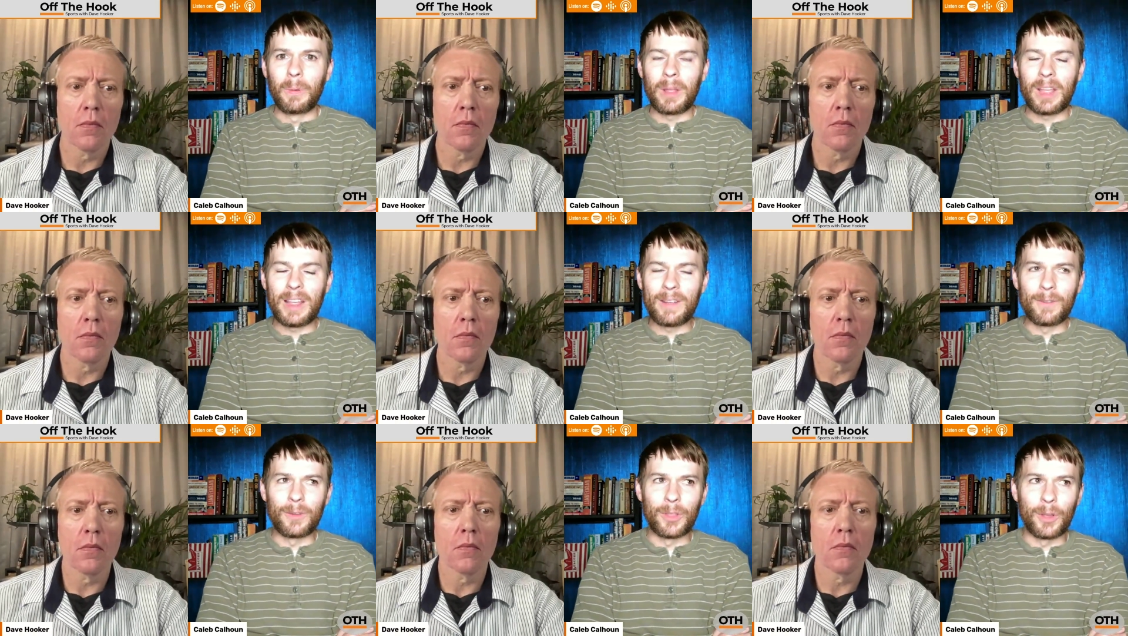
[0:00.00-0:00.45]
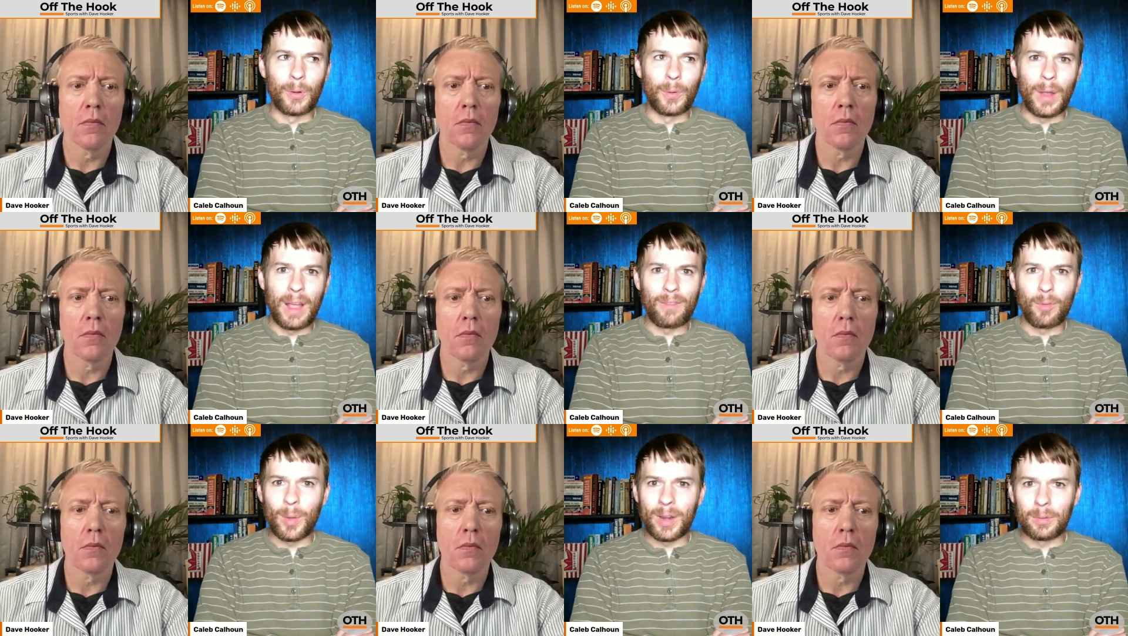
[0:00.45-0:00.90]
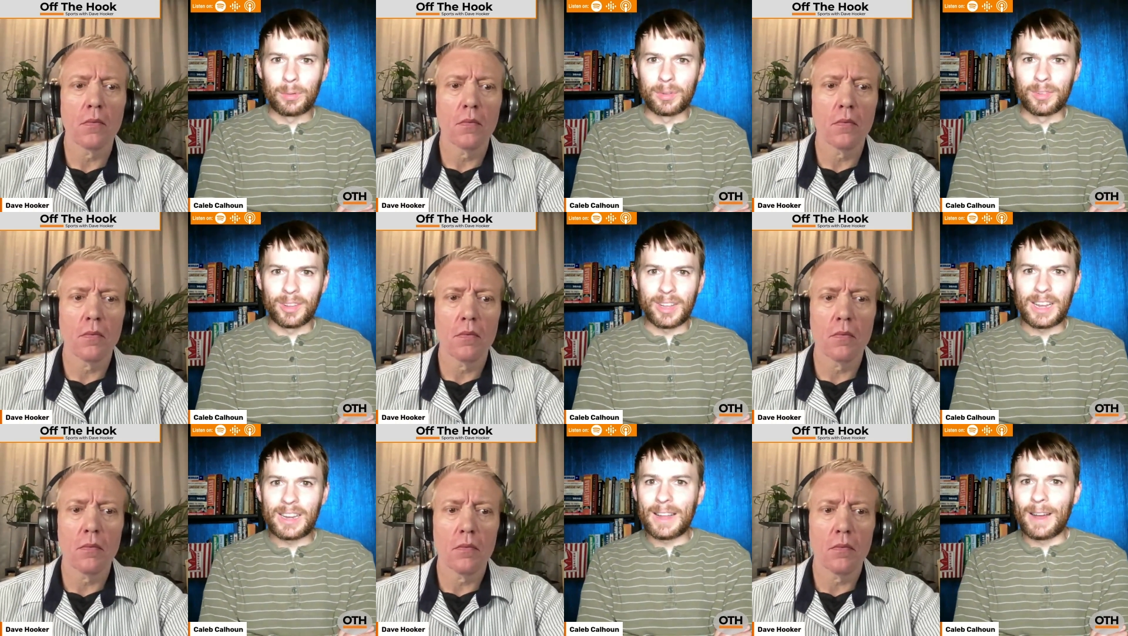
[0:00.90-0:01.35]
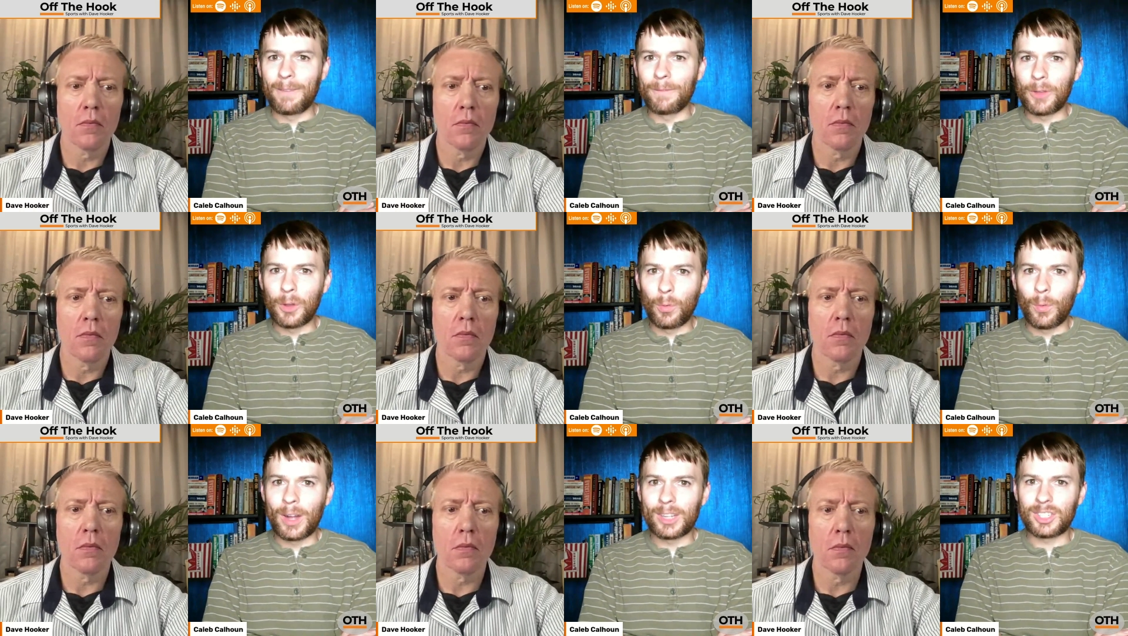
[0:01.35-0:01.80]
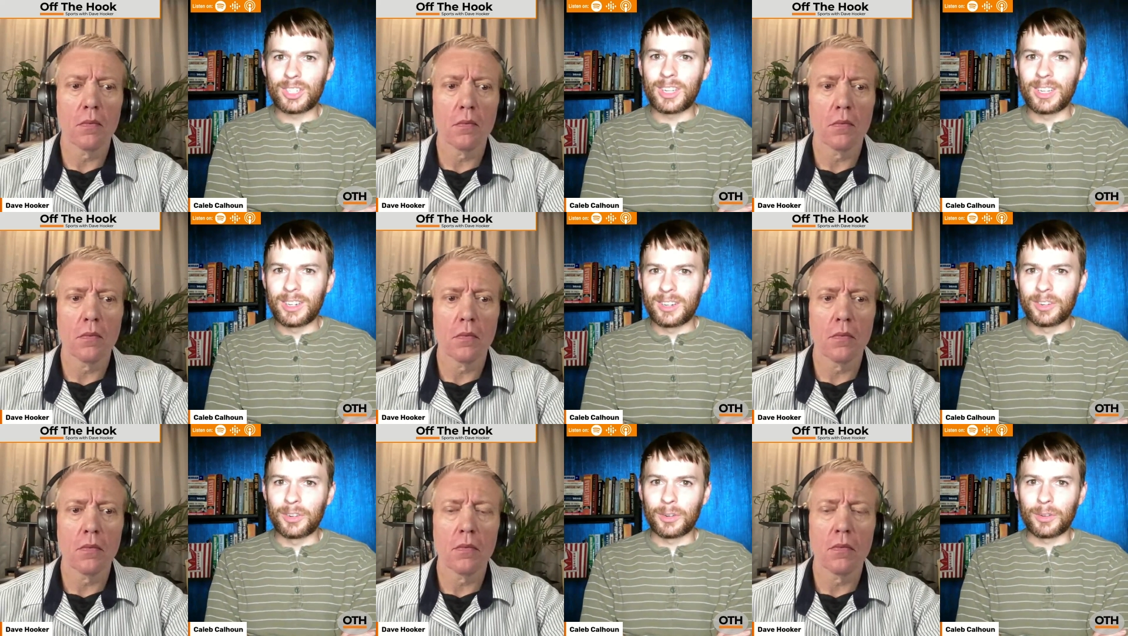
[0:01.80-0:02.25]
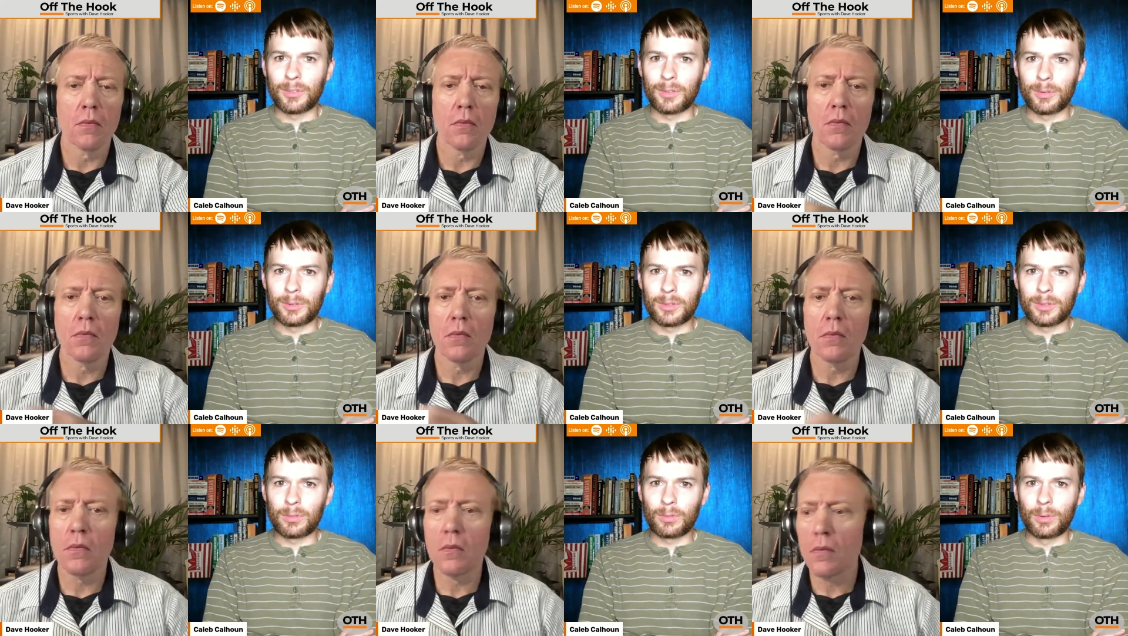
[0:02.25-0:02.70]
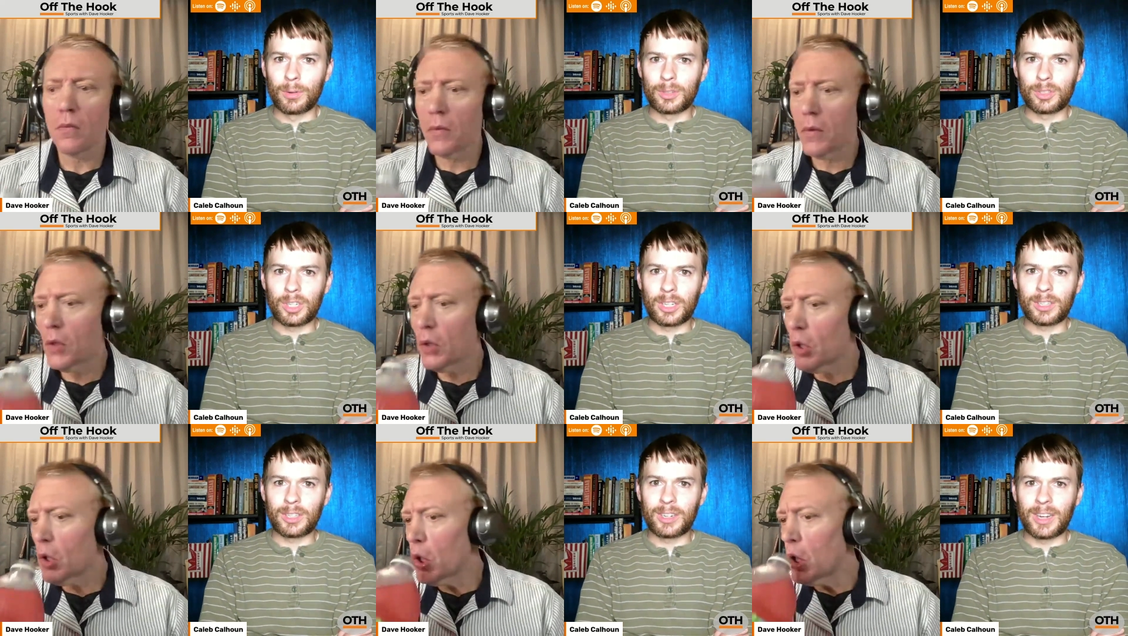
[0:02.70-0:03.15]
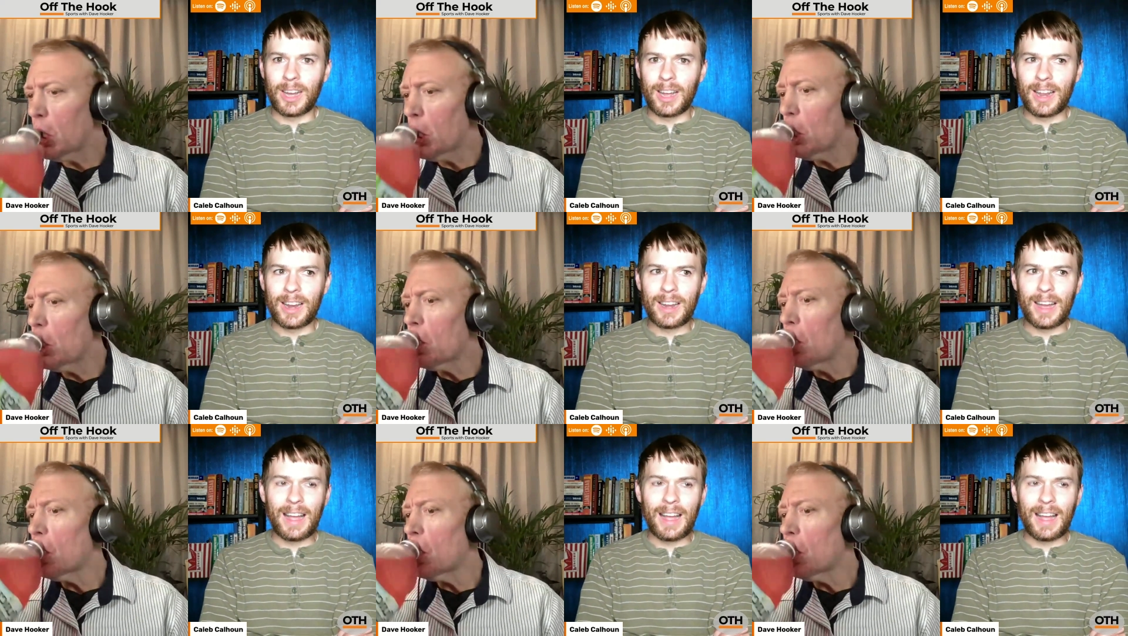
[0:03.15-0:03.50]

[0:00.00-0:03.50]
Speaker 1: even though everybody was looking downfield watching Hendon Hooker throw to Jalen Hyatt.